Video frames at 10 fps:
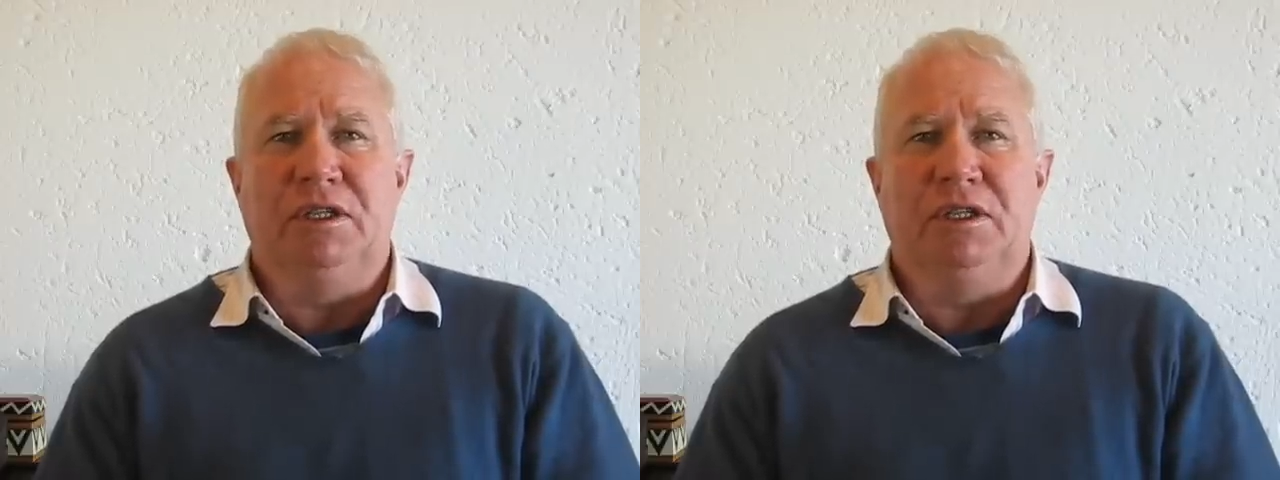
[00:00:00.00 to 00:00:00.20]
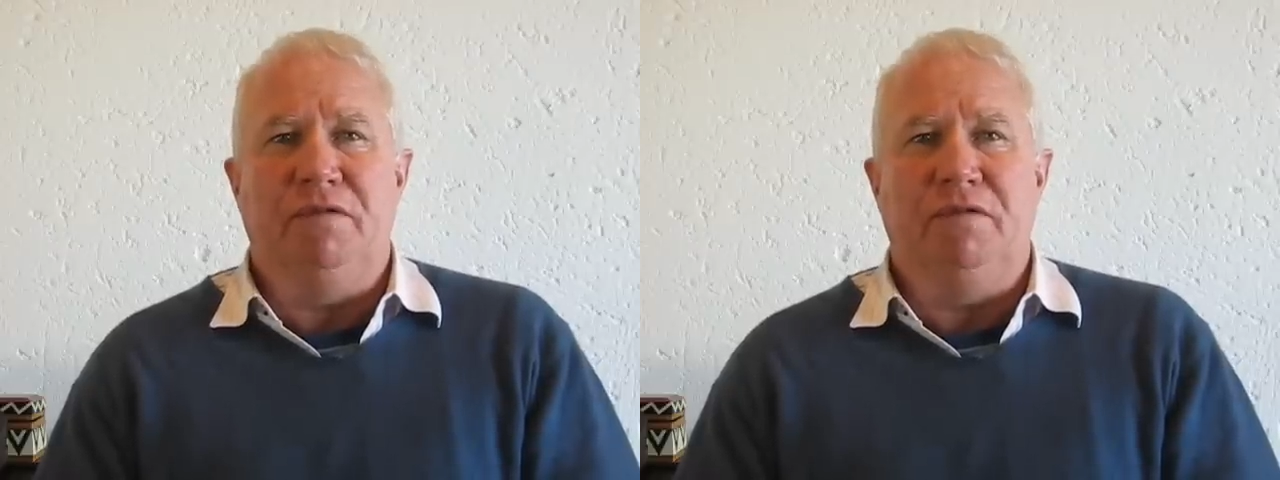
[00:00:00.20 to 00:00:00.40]
in
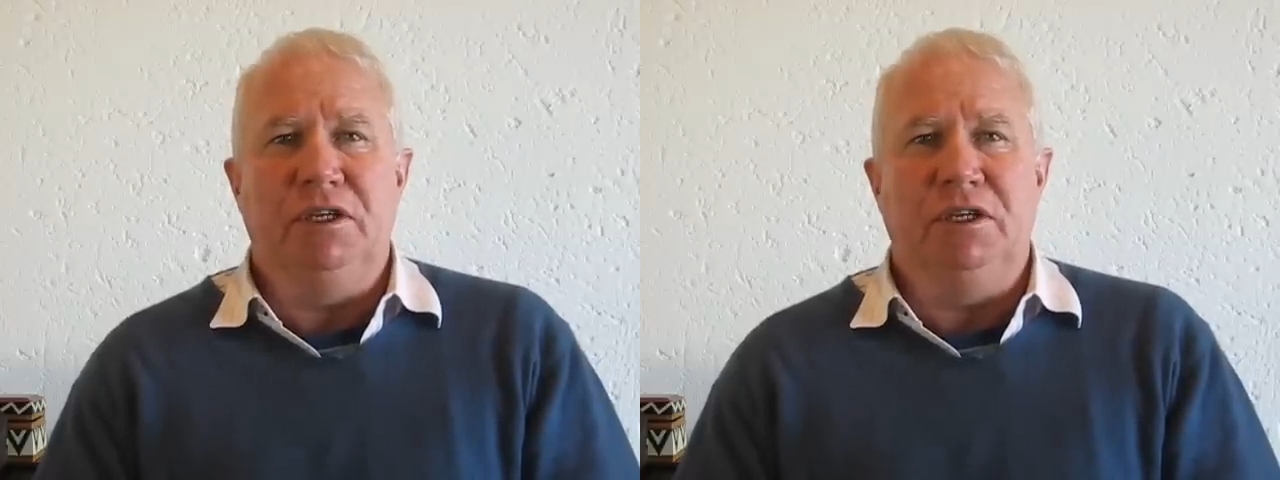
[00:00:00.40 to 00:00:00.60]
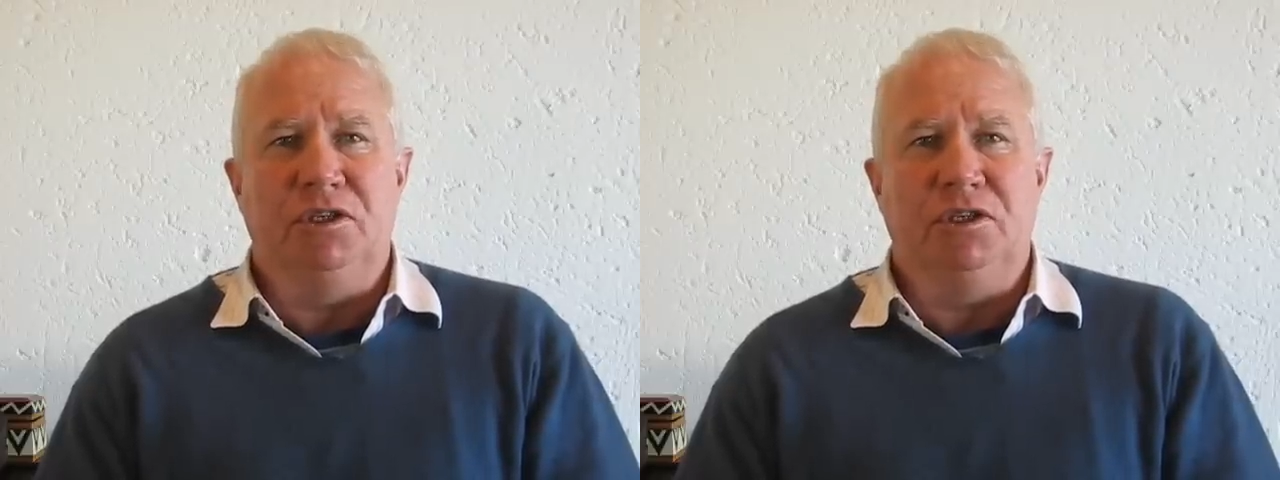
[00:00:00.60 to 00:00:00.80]
the
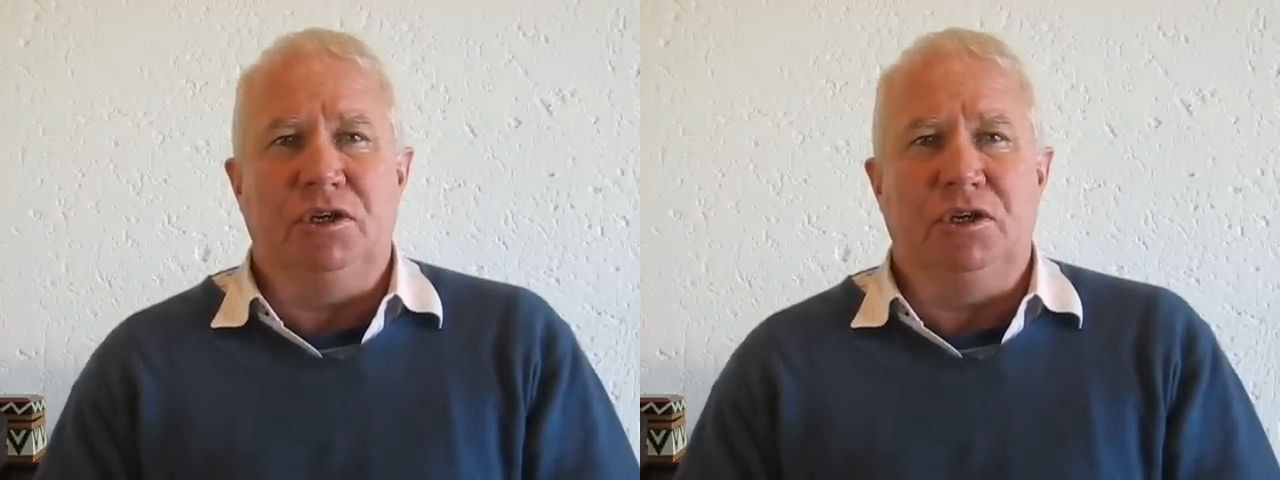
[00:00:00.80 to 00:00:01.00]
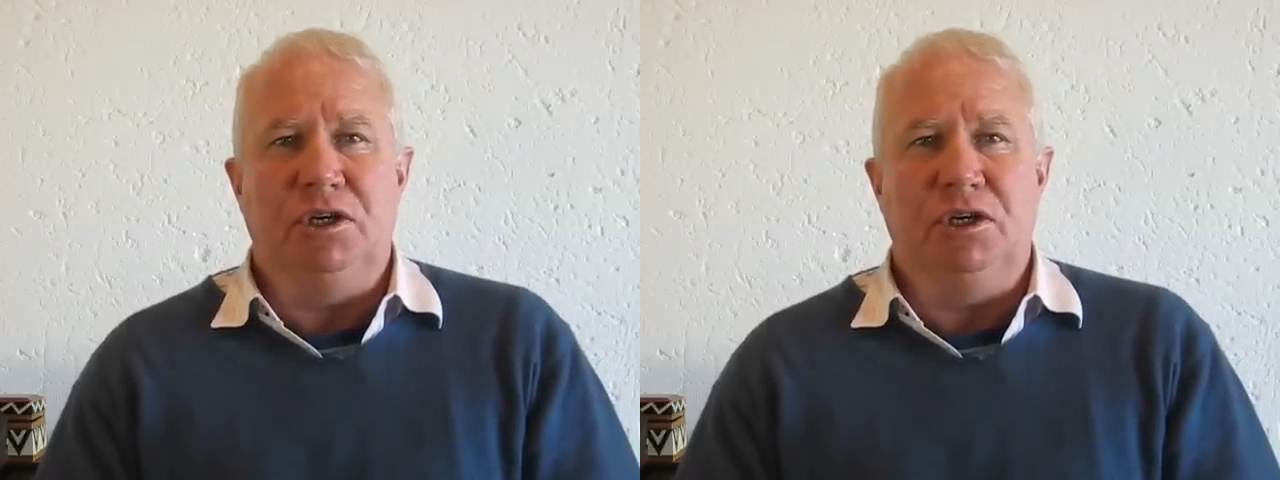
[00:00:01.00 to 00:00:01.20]
Defence and
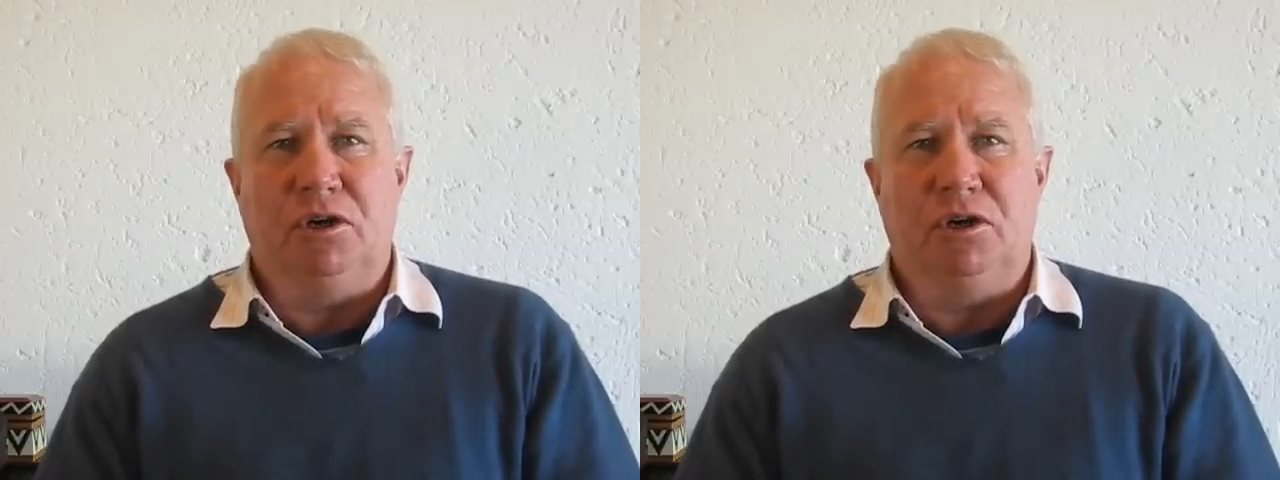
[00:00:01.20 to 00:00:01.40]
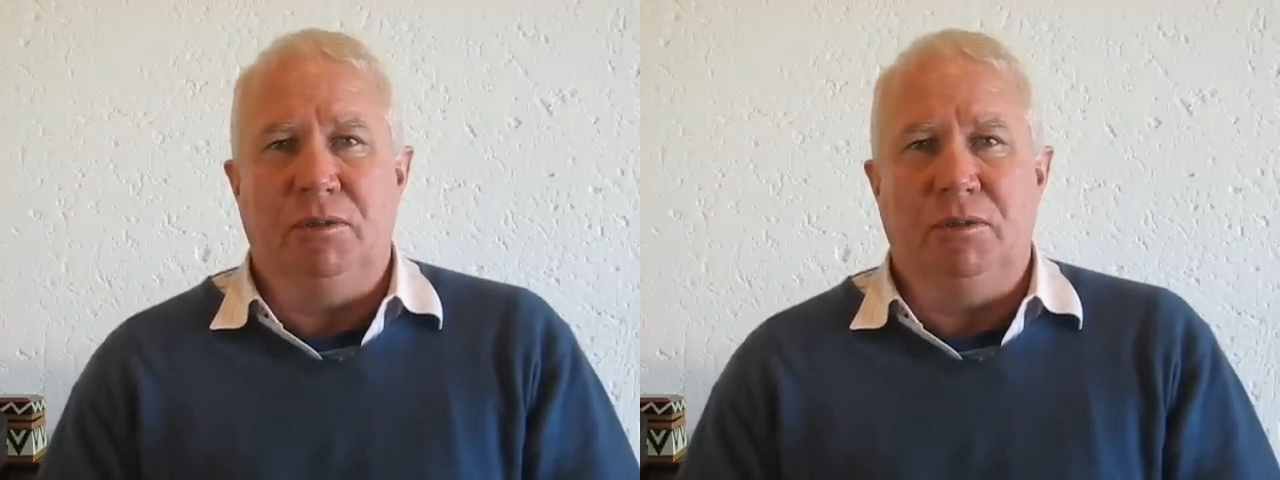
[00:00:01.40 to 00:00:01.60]
Security
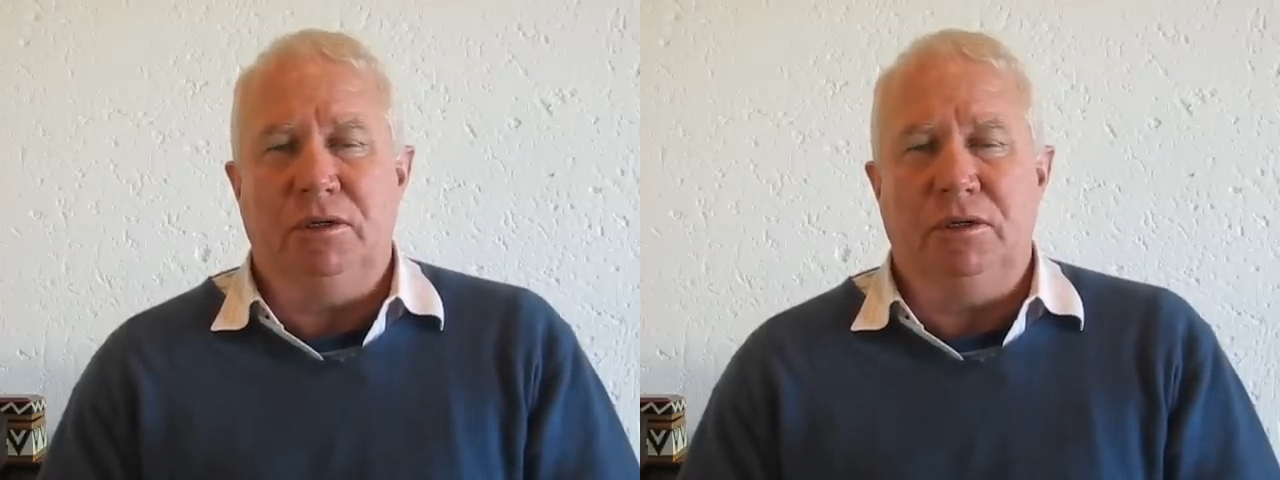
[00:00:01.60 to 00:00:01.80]
document?